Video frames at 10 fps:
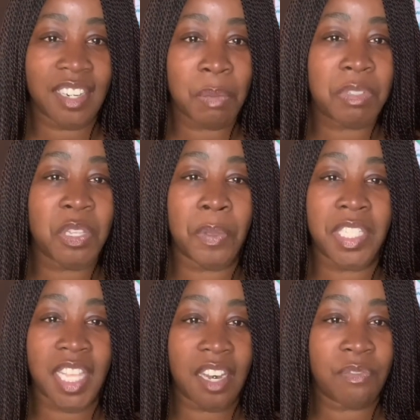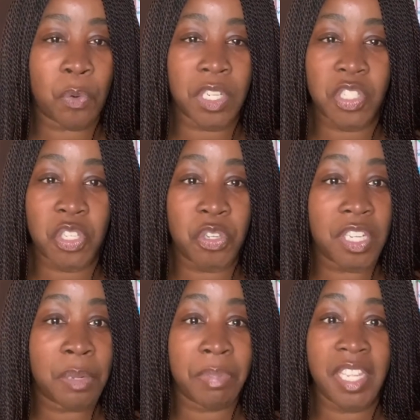I'm so excited for it. So you're
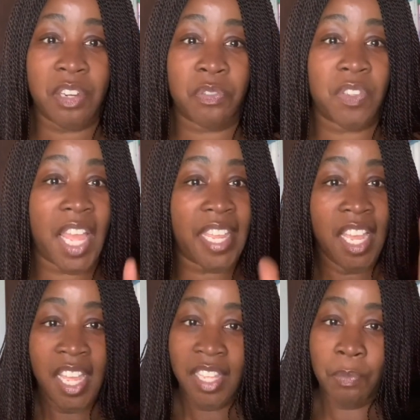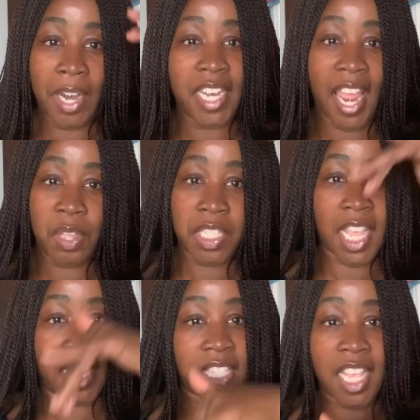gonna be here for, like, right now it's
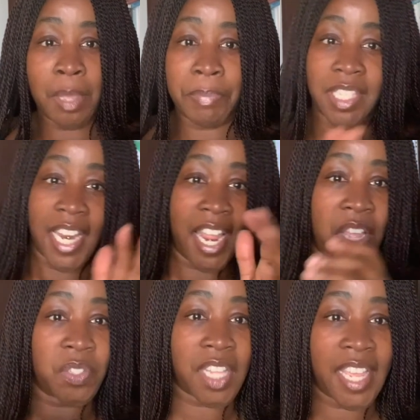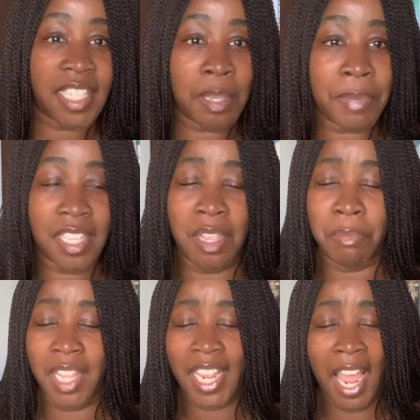like, it's up, it's down. Like, some days I'll
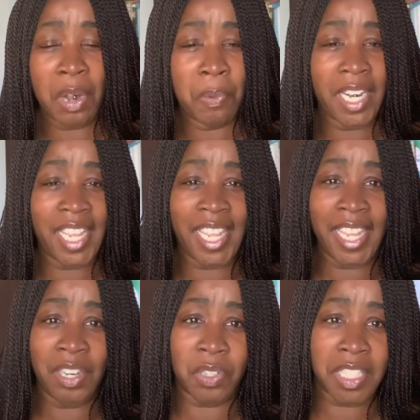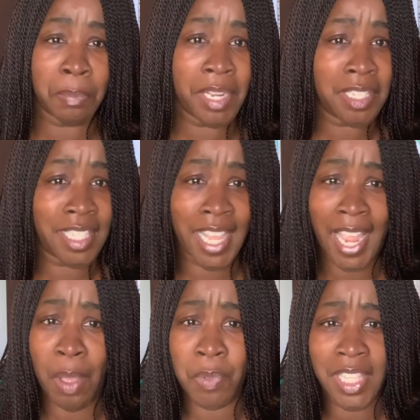be like, I don't want to eat, or some days it's like,
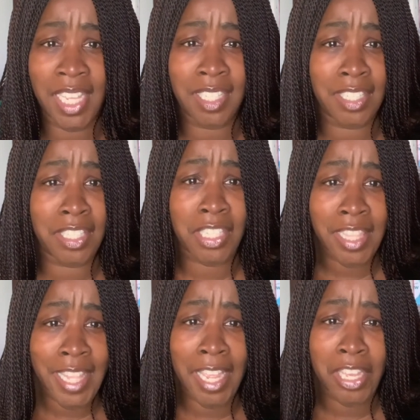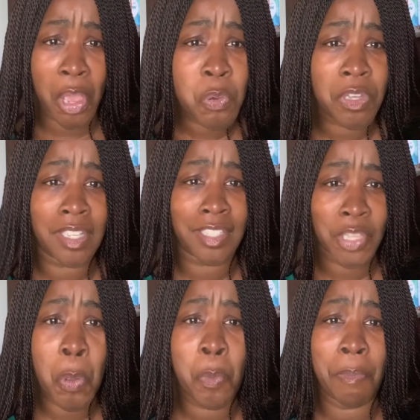I want that Coke
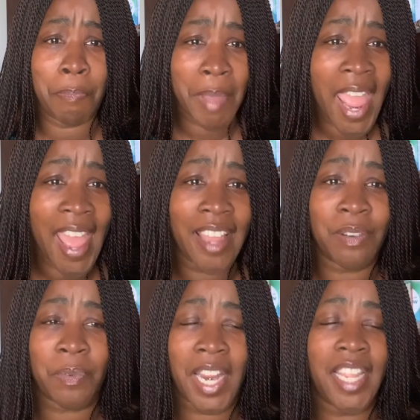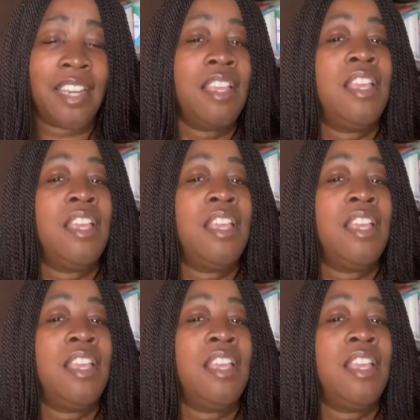so bad, right?